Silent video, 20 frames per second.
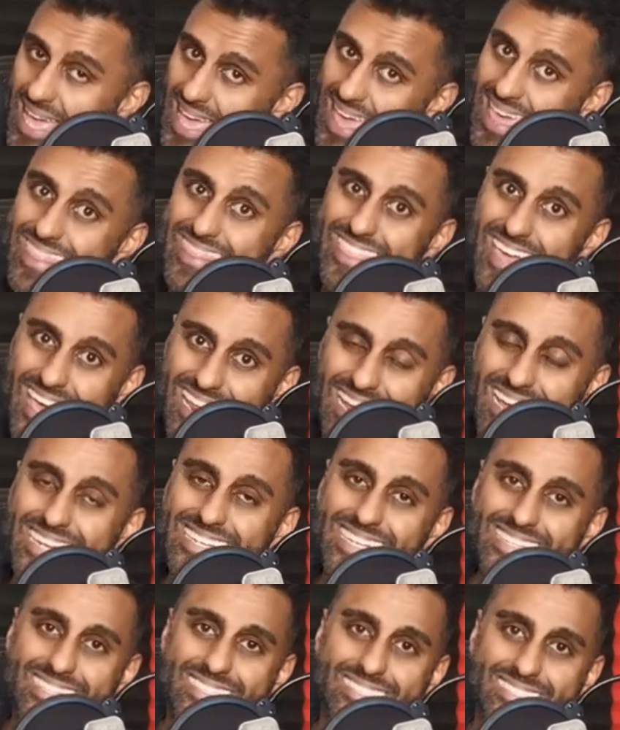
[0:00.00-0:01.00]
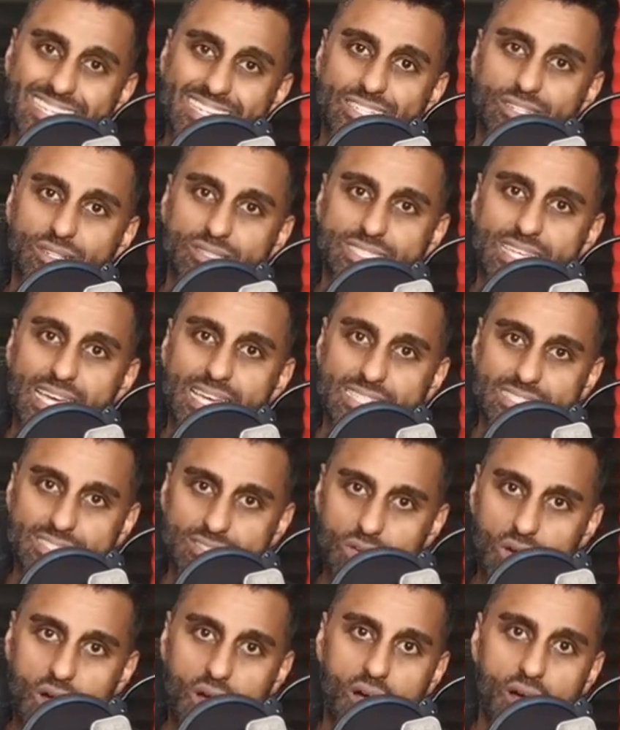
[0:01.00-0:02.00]
And then I did the signal
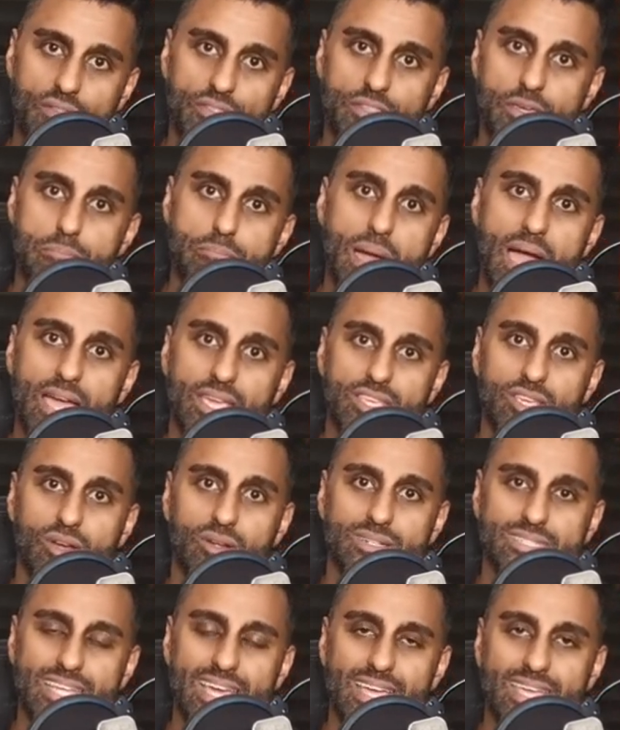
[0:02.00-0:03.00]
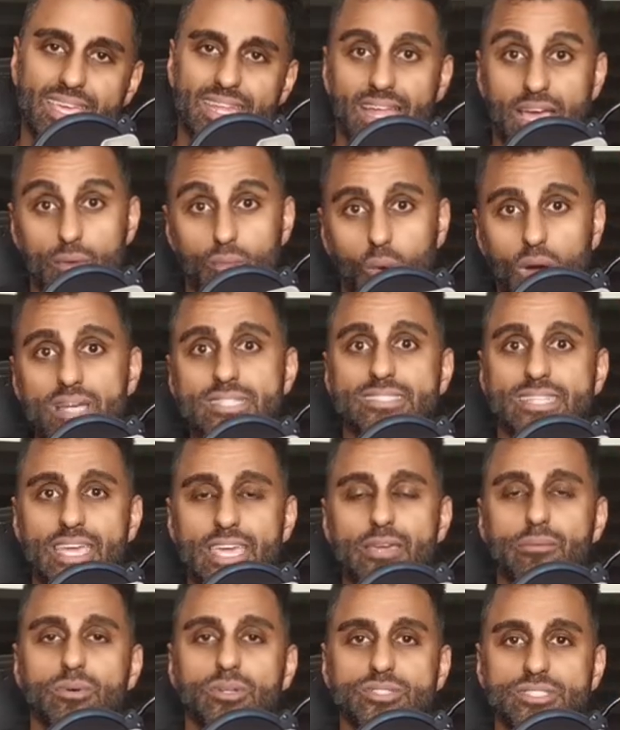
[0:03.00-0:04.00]
test on the backyard deck and I was
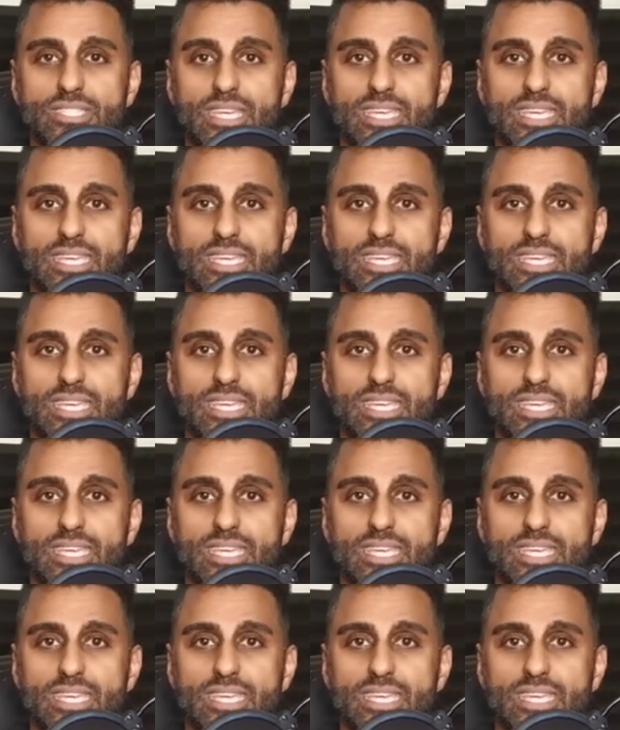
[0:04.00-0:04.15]
able